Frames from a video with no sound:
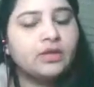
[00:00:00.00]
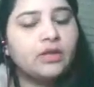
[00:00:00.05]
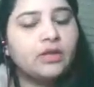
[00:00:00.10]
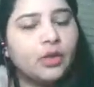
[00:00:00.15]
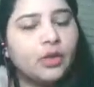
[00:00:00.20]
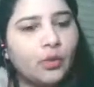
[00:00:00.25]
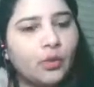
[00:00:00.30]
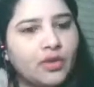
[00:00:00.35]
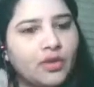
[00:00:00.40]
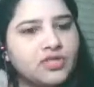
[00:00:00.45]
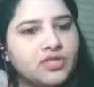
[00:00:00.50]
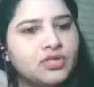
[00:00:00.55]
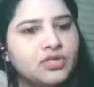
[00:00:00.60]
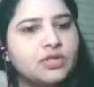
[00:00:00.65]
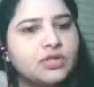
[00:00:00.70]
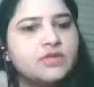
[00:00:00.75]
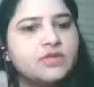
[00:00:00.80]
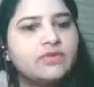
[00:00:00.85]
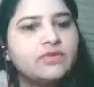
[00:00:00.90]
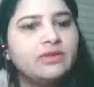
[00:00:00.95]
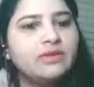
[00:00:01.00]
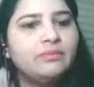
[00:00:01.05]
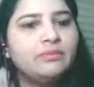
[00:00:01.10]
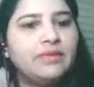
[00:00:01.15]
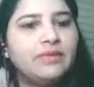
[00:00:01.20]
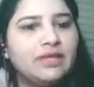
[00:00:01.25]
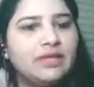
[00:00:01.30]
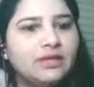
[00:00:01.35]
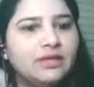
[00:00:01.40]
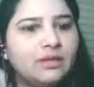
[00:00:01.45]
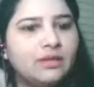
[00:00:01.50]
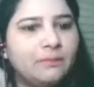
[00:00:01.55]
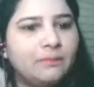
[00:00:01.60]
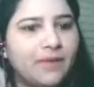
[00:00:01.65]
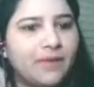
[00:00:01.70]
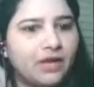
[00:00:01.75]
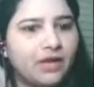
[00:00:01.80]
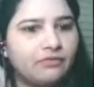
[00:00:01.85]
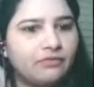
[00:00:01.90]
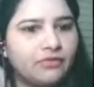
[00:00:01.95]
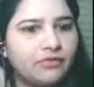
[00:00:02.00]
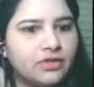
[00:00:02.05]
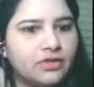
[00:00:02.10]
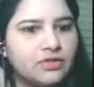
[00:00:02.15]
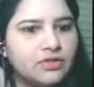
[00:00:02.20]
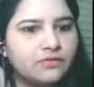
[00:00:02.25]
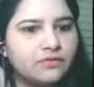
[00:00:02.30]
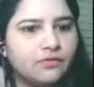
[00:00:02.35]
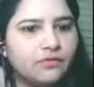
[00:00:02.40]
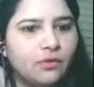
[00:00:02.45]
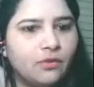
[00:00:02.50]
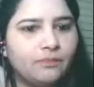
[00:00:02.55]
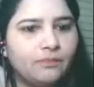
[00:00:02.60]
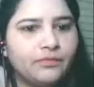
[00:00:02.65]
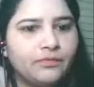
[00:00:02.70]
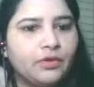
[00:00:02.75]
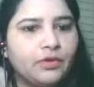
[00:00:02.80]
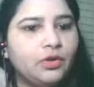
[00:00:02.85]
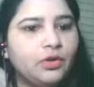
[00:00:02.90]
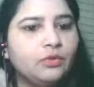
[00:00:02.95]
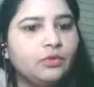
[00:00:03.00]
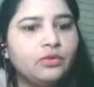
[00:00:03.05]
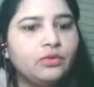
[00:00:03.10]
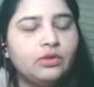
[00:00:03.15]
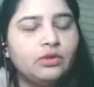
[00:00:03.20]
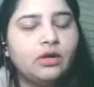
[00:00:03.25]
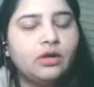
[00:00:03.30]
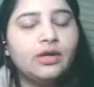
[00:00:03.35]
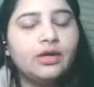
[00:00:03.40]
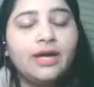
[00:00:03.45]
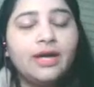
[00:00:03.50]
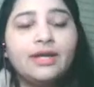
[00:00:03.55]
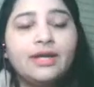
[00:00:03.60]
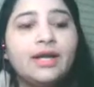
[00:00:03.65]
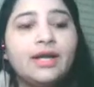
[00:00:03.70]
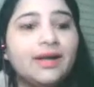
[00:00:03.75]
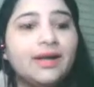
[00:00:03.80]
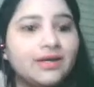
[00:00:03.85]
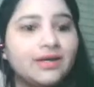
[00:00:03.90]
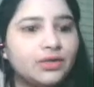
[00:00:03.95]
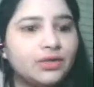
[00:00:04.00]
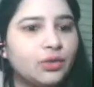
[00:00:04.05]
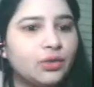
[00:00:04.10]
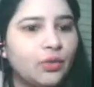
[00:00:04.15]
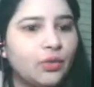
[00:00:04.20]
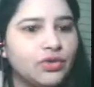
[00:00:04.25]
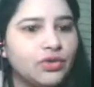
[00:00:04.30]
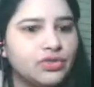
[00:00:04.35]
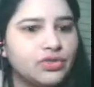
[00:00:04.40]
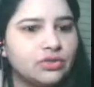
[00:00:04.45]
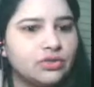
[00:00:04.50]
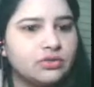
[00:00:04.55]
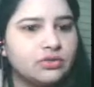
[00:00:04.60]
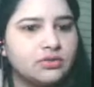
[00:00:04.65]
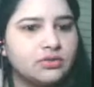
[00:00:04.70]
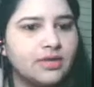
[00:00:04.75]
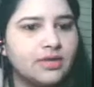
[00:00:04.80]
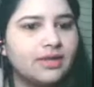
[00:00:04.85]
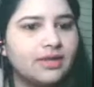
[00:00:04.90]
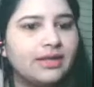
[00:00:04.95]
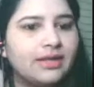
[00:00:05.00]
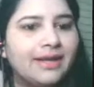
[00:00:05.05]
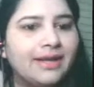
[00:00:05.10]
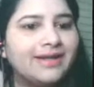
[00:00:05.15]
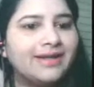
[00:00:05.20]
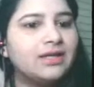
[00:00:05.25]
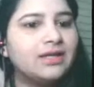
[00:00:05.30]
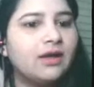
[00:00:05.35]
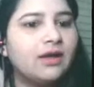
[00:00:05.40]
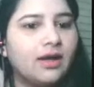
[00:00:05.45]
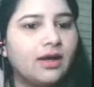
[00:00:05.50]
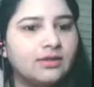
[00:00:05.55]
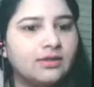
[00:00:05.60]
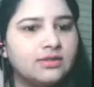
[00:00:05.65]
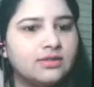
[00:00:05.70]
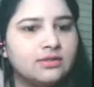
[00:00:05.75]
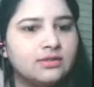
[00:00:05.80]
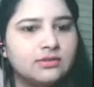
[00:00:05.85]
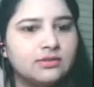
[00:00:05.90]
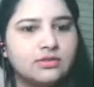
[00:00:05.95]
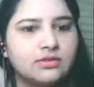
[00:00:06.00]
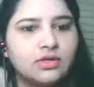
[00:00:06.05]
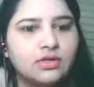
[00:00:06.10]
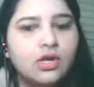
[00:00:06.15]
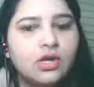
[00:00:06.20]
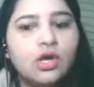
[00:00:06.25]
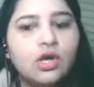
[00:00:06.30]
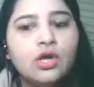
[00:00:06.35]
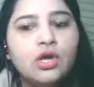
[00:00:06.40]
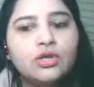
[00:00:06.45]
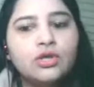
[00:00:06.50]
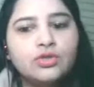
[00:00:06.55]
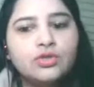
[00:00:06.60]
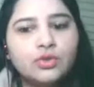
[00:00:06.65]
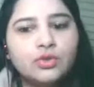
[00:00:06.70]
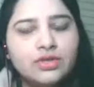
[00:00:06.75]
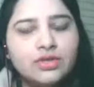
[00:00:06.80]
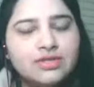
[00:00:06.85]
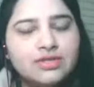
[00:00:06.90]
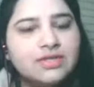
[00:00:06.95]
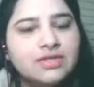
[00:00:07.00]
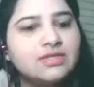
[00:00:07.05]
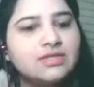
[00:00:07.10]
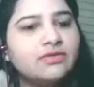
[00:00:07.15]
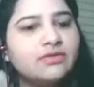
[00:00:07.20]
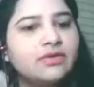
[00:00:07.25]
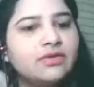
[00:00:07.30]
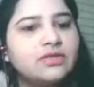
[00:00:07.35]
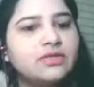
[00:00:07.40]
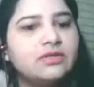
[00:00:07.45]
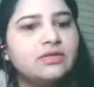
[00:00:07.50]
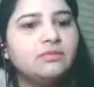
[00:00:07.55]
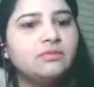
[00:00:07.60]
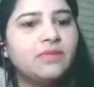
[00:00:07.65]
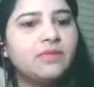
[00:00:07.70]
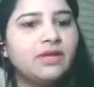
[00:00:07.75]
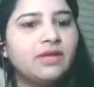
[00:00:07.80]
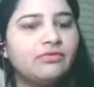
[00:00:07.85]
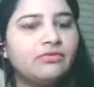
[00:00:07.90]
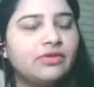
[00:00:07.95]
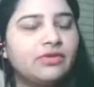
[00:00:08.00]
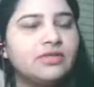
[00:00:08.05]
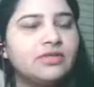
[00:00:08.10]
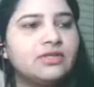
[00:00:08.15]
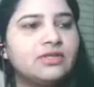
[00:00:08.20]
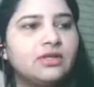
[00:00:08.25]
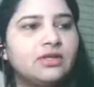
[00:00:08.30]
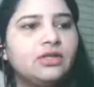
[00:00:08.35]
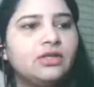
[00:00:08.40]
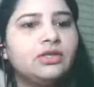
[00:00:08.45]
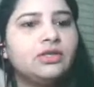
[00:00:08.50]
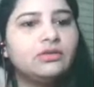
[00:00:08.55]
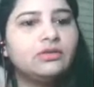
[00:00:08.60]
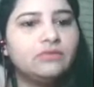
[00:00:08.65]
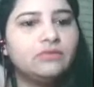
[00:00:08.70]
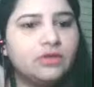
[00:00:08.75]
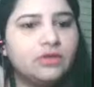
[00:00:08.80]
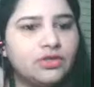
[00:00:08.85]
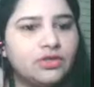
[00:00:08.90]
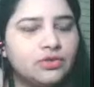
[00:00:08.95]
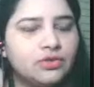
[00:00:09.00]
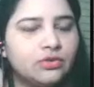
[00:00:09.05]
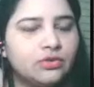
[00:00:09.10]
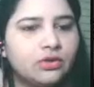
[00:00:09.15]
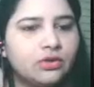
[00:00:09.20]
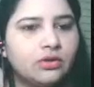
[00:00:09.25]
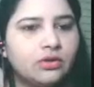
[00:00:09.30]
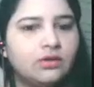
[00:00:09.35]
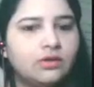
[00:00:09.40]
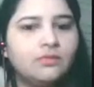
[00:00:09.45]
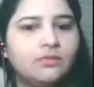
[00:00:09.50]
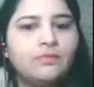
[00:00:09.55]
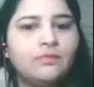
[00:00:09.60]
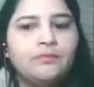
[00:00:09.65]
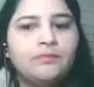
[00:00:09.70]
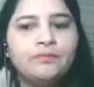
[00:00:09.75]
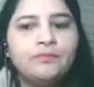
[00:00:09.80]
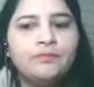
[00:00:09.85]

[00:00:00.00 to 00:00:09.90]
The questions will be in the paraphrased form. You will not get direct questions and direct answers. So this is the reason paraphrasing you need to learn.